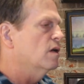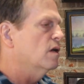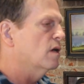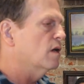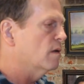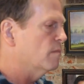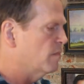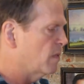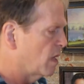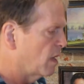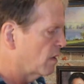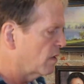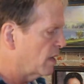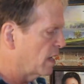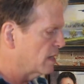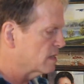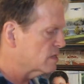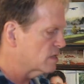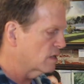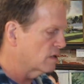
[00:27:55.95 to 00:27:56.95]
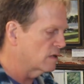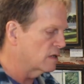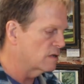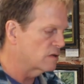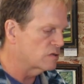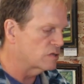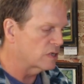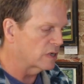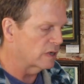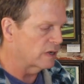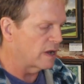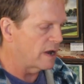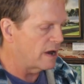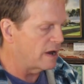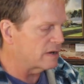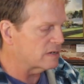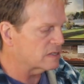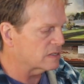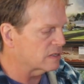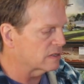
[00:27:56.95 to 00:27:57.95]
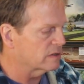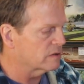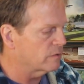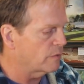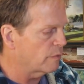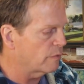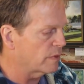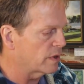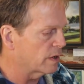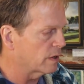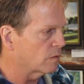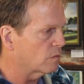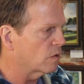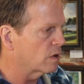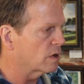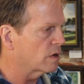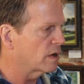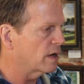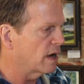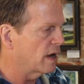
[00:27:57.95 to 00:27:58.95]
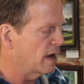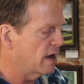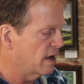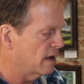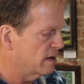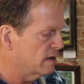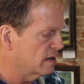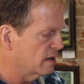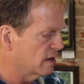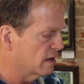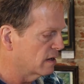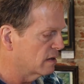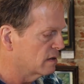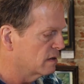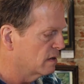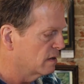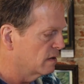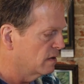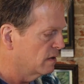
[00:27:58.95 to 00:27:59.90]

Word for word: Um, okay, so here's the last little thing we're going to add in.